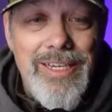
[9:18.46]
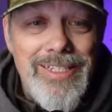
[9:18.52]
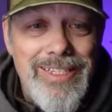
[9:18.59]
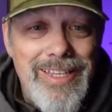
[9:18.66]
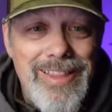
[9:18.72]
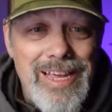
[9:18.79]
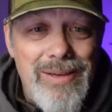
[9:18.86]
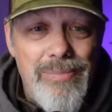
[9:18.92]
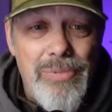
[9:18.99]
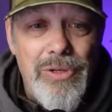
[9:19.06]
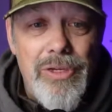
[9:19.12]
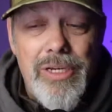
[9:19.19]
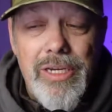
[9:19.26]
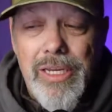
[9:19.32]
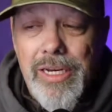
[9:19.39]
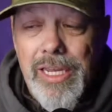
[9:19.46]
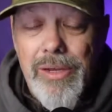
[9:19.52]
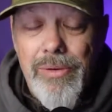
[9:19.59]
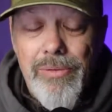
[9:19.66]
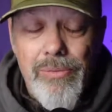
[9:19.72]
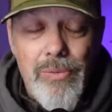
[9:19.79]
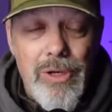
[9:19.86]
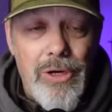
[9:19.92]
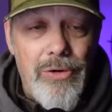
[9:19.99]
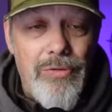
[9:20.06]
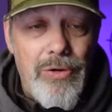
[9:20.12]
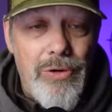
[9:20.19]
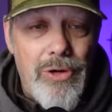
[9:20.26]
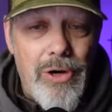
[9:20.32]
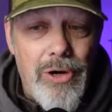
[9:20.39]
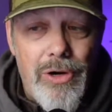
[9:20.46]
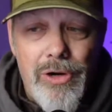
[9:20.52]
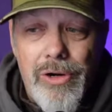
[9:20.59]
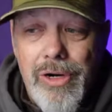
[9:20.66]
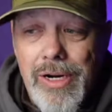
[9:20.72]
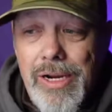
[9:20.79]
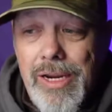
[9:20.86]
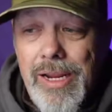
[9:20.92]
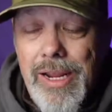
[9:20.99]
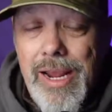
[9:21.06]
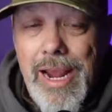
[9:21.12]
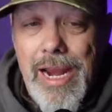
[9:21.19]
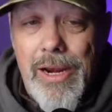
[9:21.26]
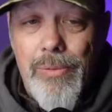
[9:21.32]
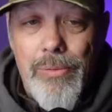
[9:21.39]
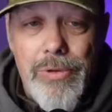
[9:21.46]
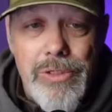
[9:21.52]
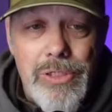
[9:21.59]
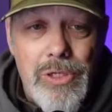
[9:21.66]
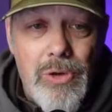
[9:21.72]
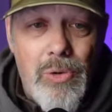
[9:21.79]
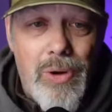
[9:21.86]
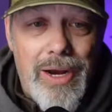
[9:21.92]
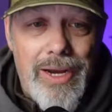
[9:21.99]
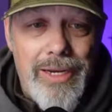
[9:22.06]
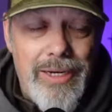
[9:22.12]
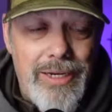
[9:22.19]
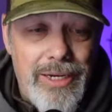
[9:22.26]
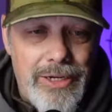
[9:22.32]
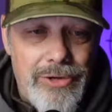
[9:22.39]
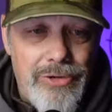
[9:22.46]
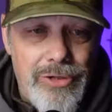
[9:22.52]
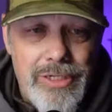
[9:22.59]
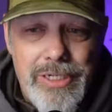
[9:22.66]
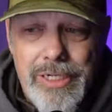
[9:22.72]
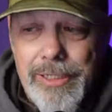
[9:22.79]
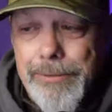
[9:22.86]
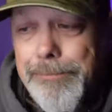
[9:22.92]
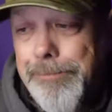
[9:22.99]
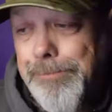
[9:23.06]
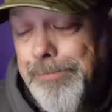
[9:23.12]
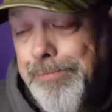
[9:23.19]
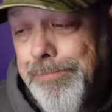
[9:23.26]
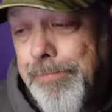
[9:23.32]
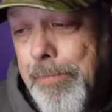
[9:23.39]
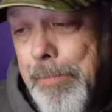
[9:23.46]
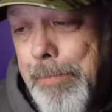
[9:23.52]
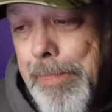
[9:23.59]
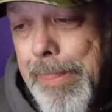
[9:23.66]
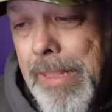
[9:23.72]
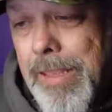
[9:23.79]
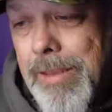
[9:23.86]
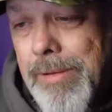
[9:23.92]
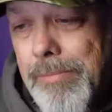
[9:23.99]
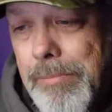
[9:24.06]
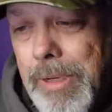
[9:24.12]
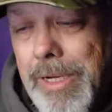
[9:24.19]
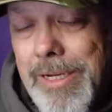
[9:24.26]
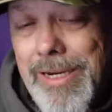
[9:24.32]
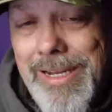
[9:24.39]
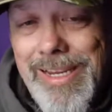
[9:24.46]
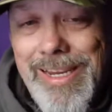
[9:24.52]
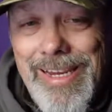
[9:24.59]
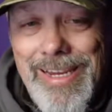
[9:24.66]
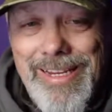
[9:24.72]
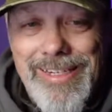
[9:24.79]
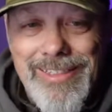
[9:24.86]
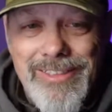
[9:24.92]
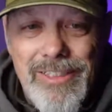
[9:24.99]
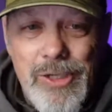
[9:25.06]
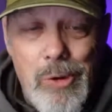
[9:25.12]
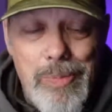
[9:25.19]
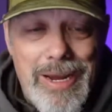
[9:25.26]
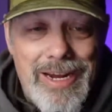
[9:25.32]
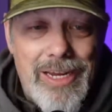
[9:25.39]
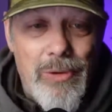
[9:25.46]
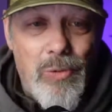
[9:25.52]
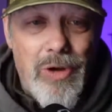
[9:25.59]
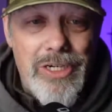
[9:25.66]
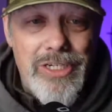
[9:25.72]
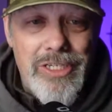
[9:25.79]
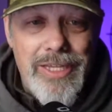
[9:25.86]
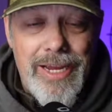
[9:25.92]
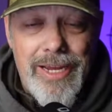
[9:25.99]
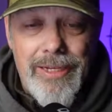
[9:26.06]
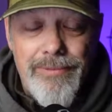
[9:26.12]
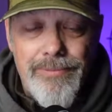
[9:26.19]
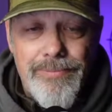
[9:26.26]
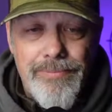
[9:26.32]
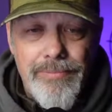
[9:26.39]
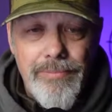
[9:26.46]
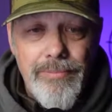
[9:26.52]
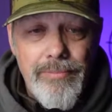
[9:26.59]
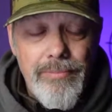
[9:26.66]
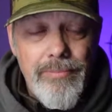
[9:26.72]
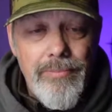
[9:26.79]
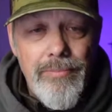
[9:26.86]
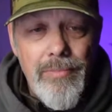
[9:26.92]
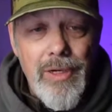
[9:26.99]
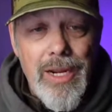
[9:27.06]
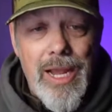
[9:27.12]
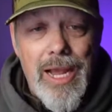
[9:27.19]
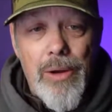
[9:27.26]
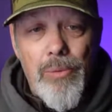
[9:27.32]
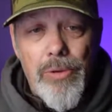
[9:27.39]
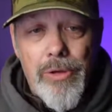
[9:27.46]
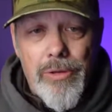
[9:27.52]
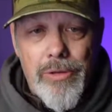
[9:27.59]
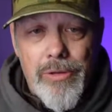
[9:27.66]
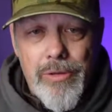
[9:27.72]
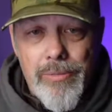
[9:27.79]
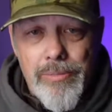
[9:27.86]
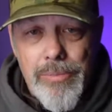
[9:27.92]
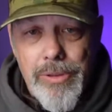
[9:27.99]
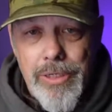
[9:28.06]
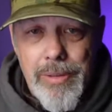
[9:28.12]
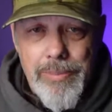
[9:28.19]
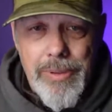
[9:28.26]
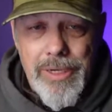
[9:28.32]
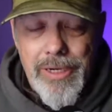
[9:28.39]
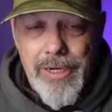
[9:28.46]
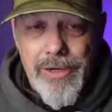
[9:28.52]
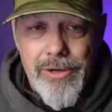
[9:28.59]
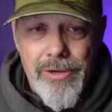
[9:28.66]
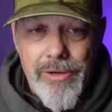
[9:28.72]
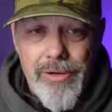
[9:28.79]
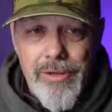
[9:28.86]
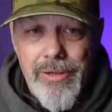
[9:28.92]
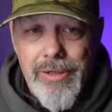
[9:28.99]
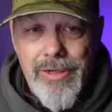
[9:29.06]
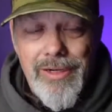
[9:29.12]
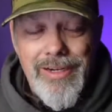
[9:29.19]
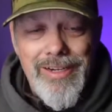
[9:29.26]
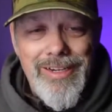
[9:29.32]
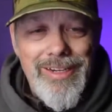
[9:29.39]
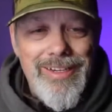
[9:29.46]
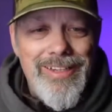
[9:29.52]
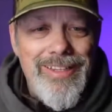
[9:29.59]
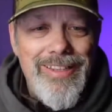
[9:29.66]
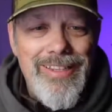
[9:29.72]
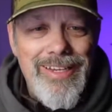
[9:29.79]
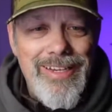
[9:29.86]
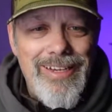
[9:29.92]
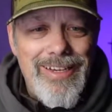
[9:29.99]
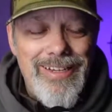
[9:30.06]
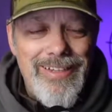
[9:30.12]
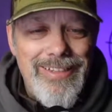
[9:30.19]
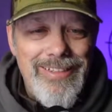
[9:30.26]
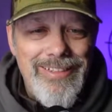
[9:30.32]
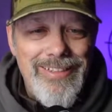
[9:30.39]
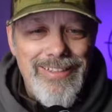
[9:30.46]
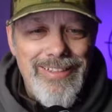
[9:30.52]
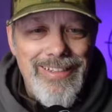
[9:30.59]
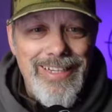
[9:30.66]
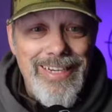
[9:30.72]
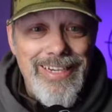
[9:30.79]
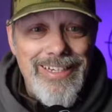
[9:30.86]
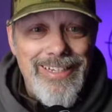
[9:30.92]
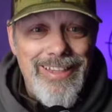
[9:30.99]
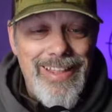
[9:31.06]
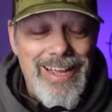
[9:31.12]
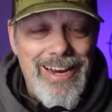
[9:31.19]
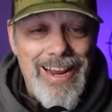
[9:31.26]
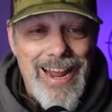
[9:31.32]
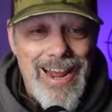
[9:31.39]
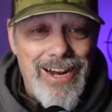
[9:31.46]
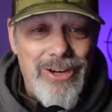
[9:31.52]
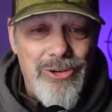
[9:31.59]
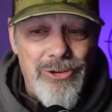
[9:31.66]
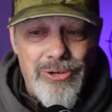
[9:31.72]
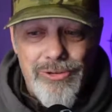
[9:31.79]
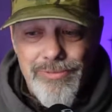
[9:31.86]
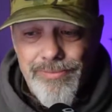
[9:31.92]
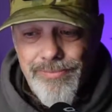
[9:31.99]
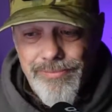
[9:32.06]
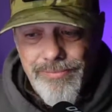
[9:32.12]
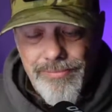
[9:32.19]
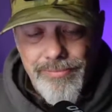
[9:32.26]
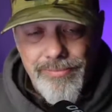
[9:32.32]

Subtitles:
is in that book, and he interviewed her, and it was quite interesting. But again, go back and watch that. I will put up here the link to that actual